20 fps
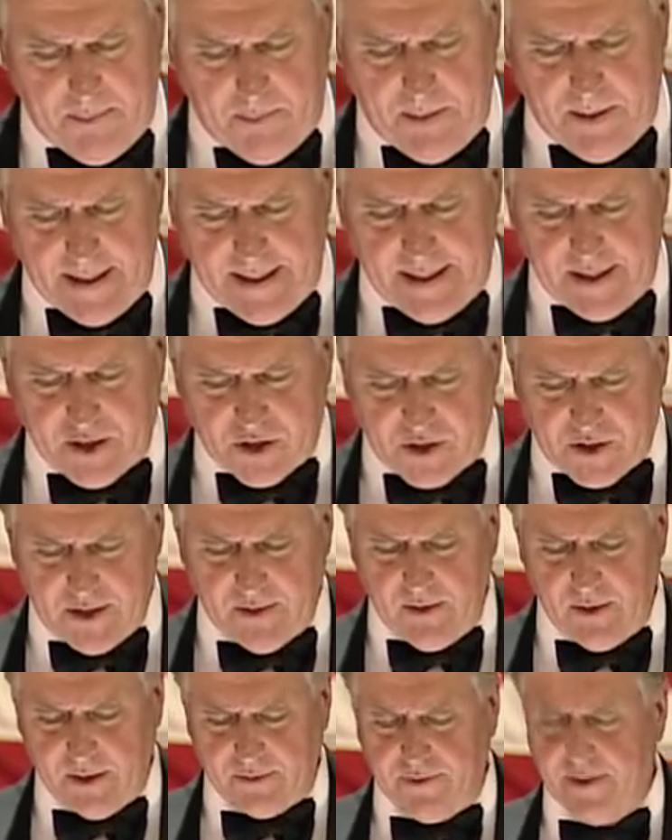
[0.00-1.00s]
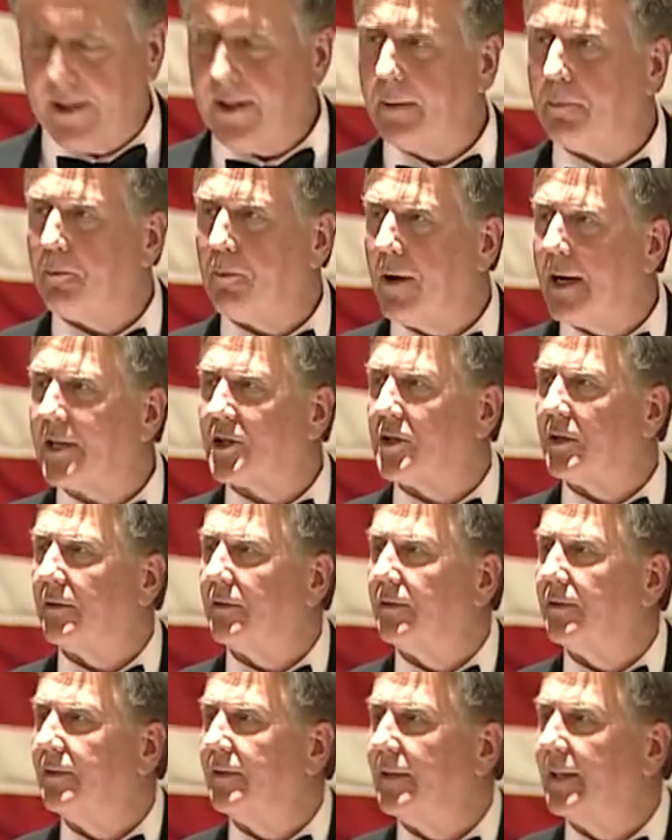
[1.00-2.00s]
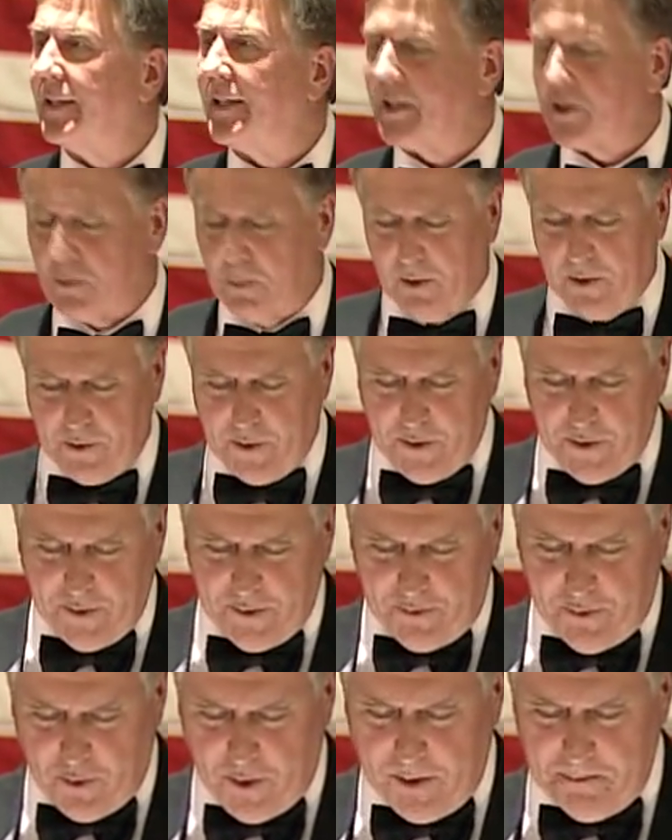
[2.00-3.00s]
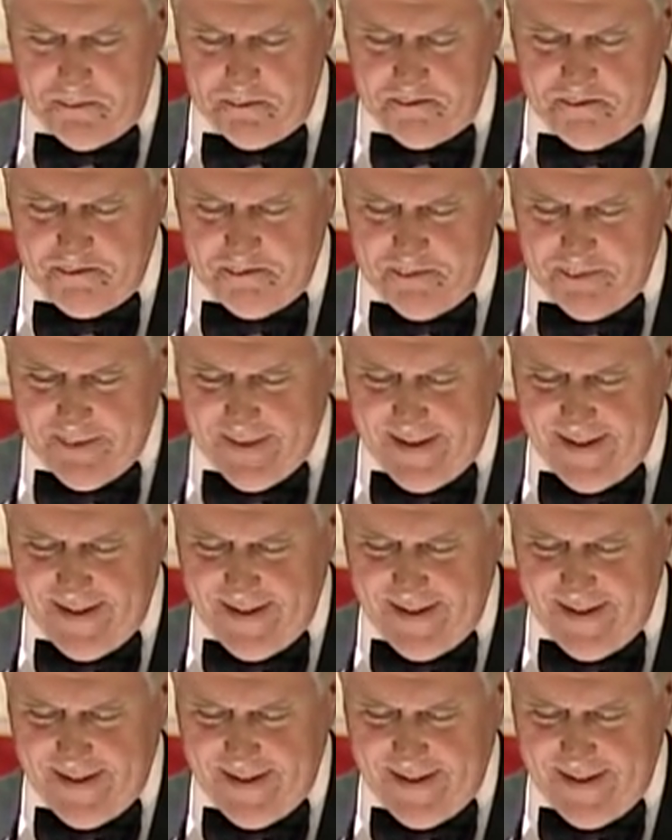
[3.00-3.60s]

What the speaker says: but he still looked very impressive in his blue uniform.